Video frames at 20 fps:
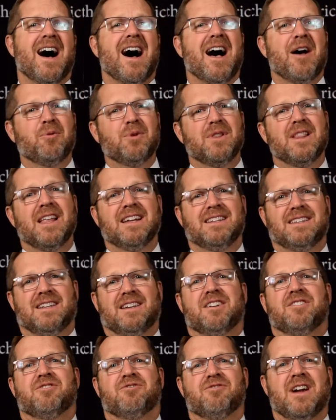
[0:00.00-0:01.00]
I would like to
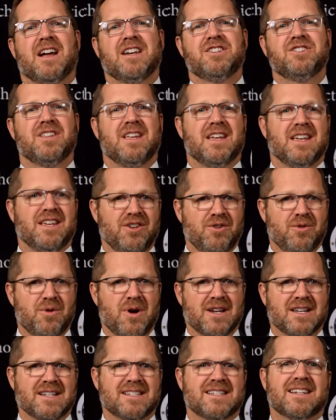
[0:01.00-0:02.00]
congratulate you
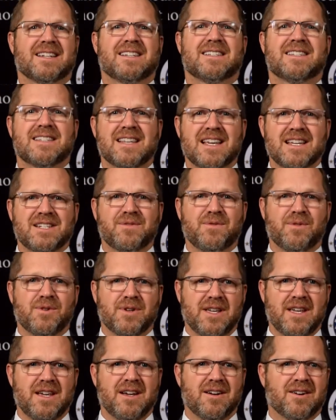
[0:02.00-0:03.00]
on a successful
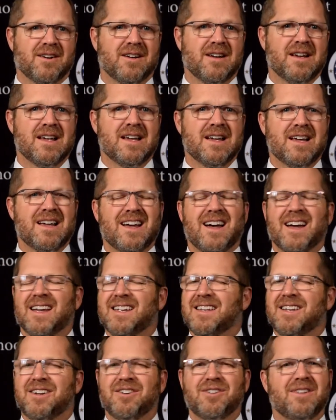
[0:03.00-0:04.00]
year, a
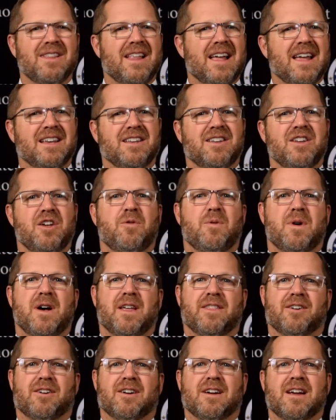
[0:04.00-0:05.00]
year like no
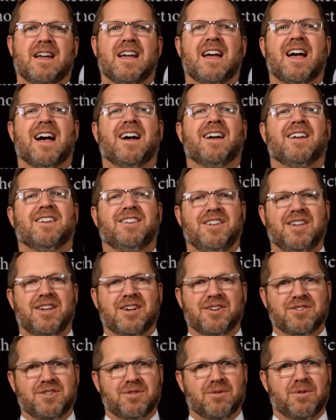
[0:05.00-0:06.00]
other, a
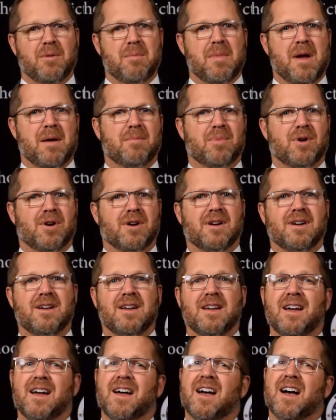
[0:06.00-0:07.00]
year to remember,
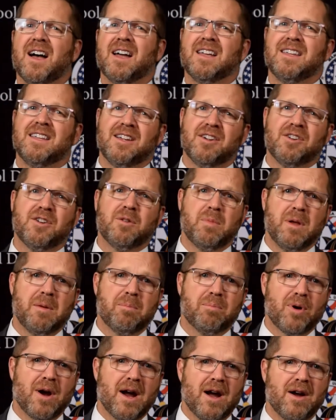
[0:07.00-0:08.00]
a year to be
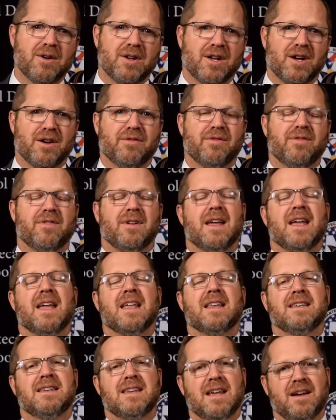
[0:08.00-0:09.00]
proud of,
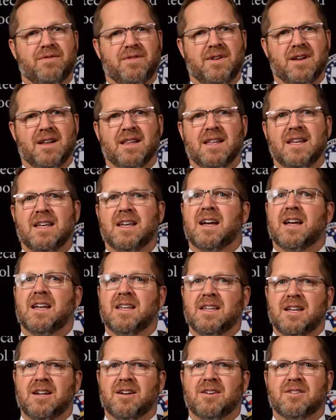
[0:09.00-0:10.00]
and definitely a
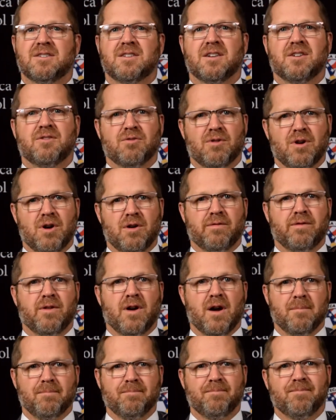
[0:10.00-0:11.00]
year to grow
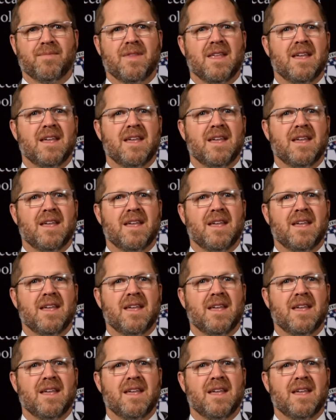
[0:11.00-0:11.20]
from.